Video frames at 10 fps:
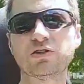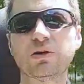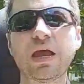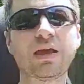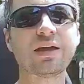you
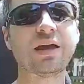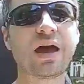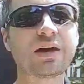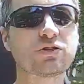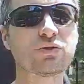can't get
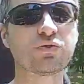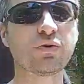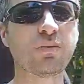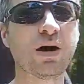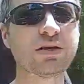axles
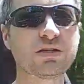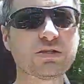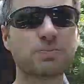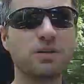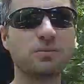for a
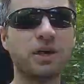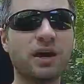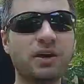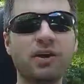Mazdaspeed Miata